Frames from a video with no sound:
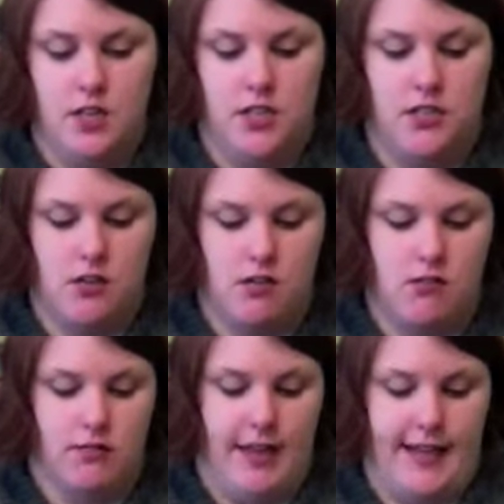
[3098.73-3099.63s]

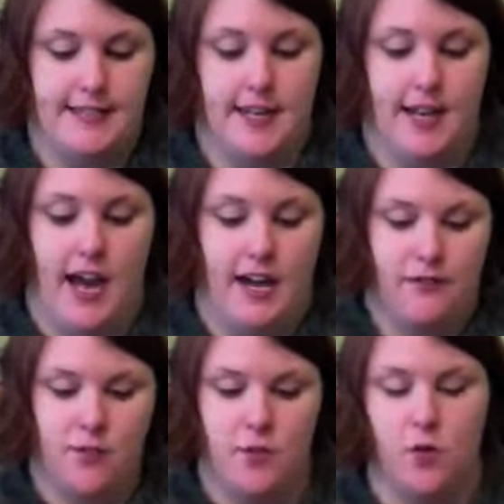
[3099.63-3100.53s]
So, like I said, I got it
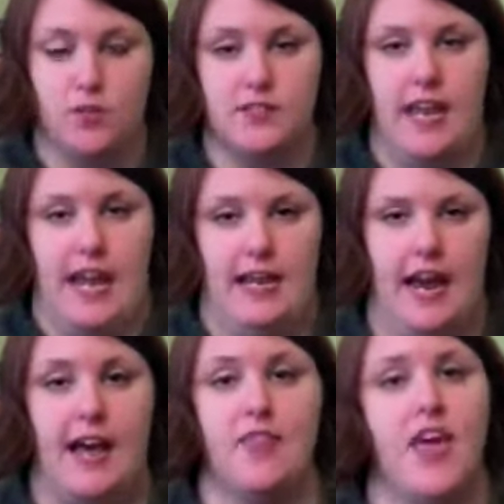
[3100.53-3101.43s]
from Kohl's. They had
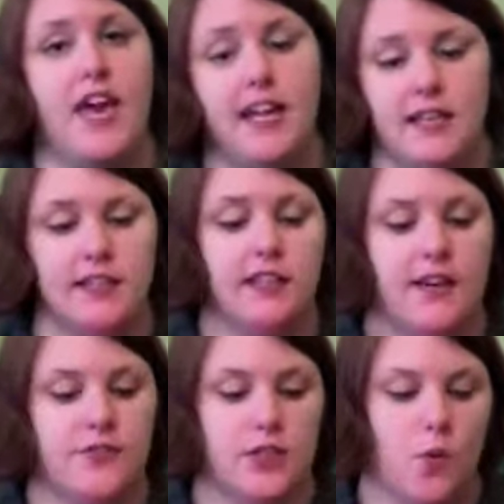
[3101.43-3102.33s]
it
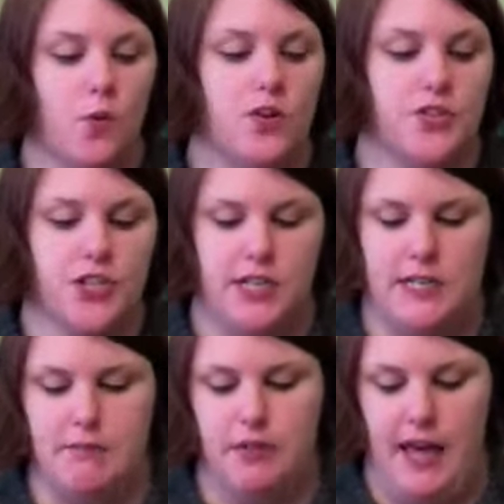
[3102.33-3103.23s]
left in orange and
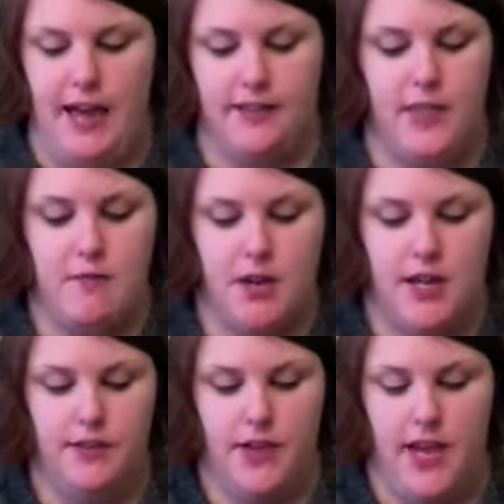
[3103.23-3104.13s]
in black. They
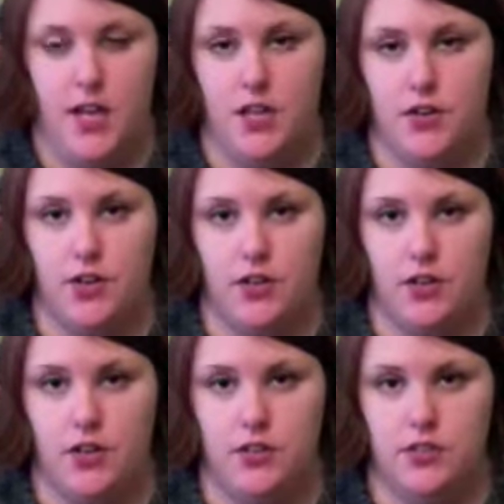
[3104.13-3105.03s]
might have had other
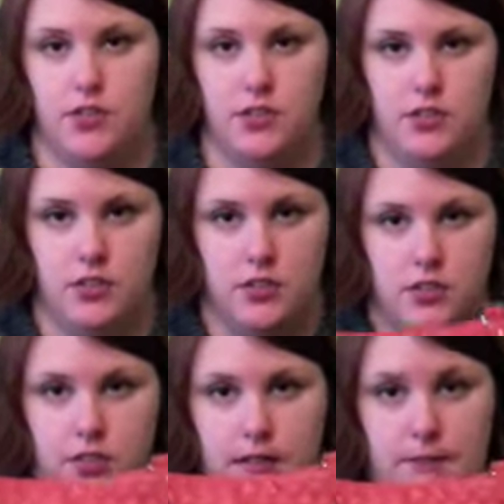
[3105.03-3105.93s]
colors,
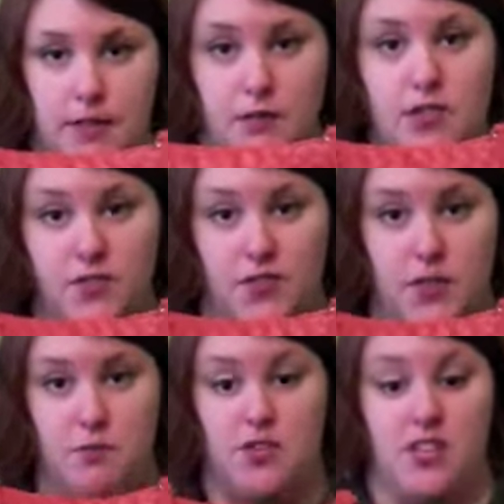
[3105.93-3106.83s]
but it was
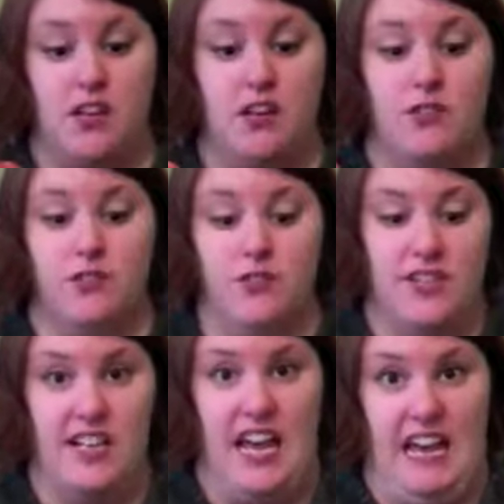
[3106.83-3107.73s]
50% off
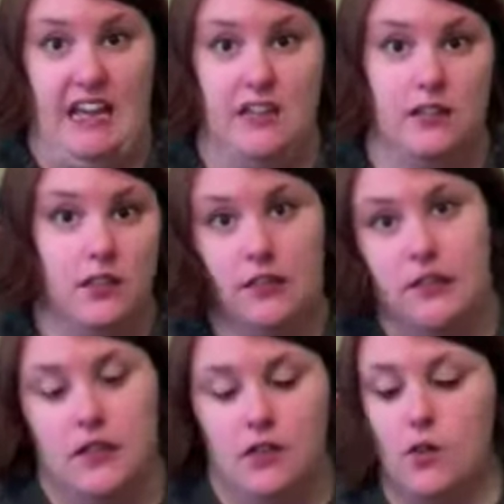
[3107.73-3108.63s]
today.
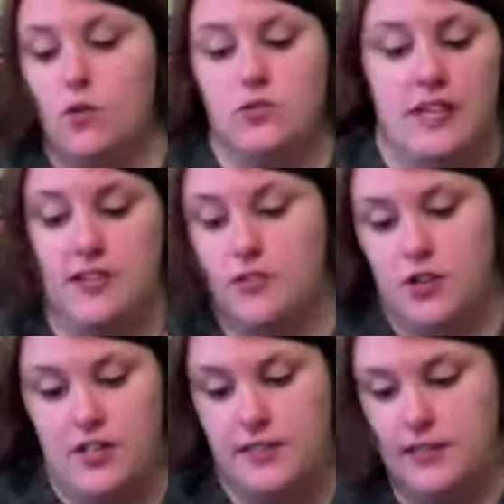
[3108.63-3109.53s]
Kohl's has
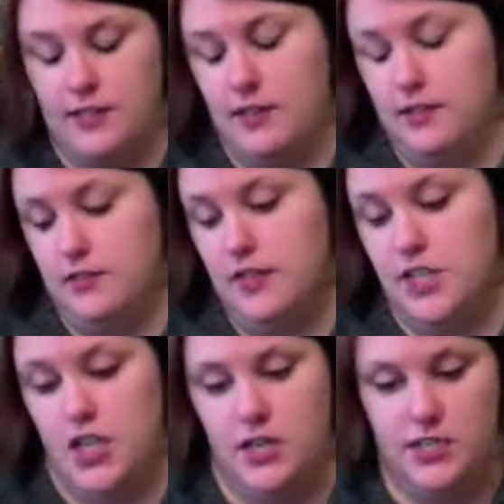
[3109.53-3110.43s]
crazy sales, and they
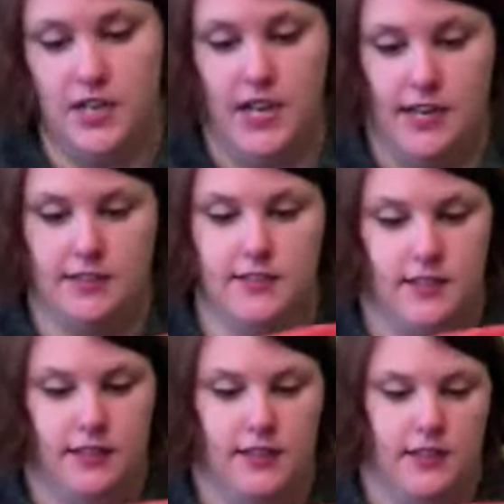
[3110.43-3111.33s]
change
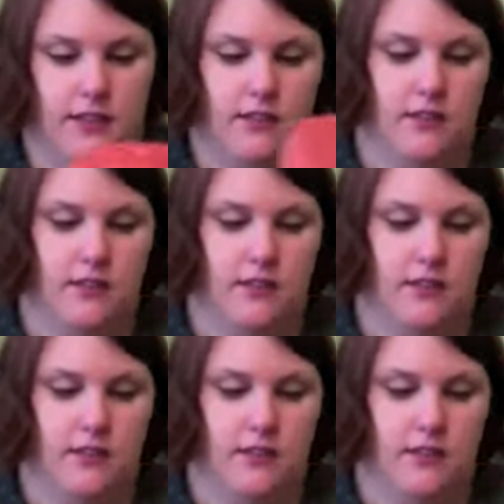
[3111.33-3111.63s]
constantly.